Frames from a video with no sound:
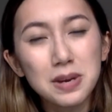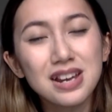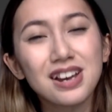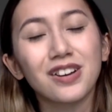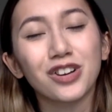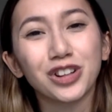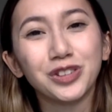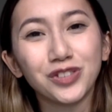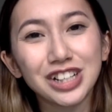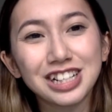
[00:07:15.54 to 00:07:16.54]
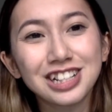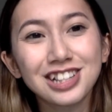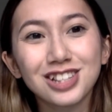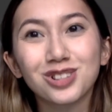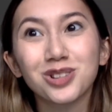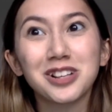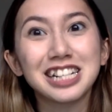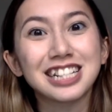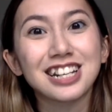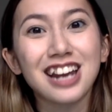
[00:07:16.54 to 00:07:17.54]
being a convenience until I
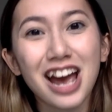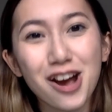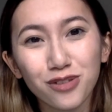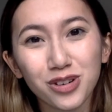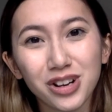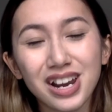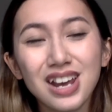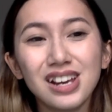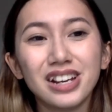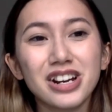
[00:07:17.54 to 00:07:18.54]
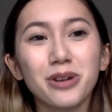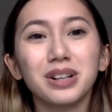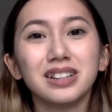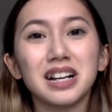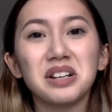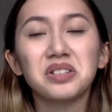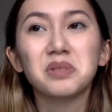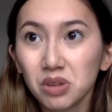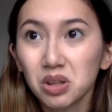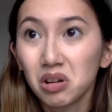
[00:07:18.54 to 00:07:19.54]
didn't have one. And I
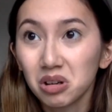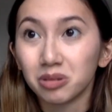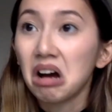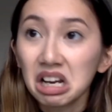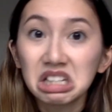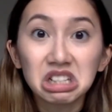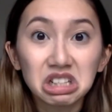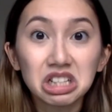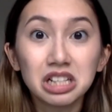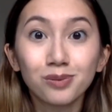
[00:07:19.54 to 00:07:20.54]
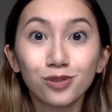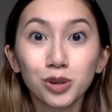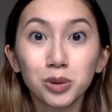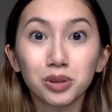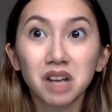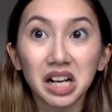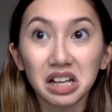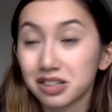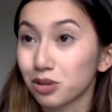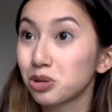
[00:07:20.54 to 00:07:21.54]
realized, oh, I need to heat up food. I
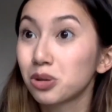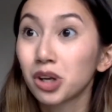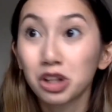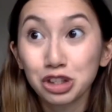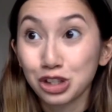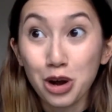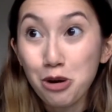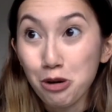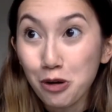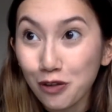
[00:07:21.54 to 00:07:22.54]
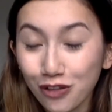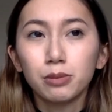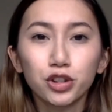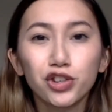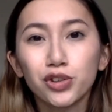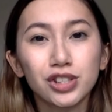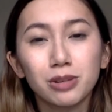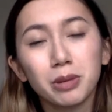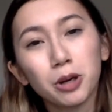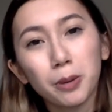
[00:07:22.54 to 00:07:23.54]
guess I'll do it on the stove. I'm just used to
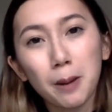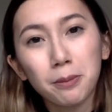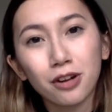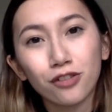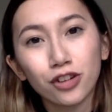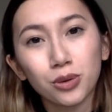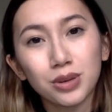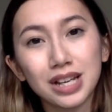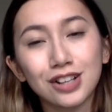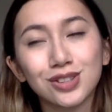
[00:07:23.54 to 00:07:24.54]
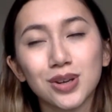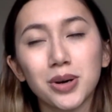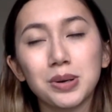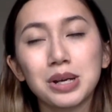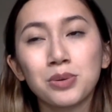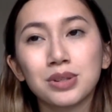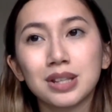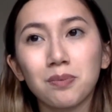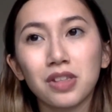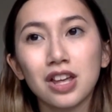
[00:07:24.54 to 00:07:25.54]
meal prepping for the week, so it was
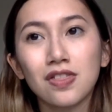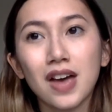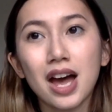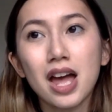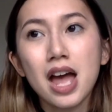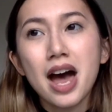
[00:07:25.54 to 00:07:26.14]
something that